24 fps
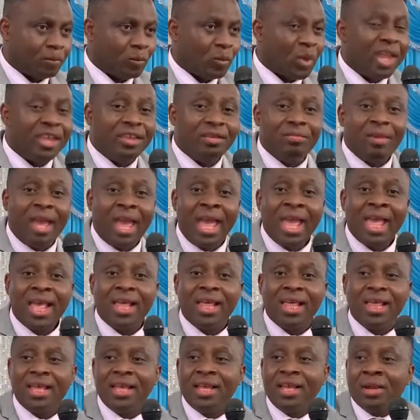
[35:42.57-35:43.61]
Amen
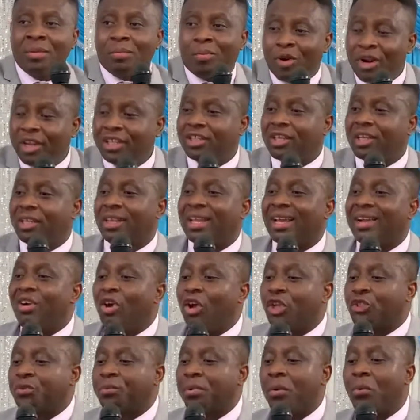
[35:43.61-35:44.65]
preaching the
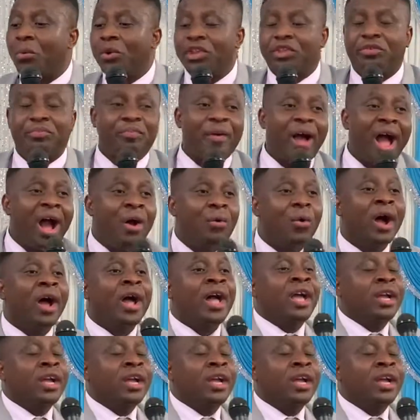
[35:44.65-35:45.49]
gospel with power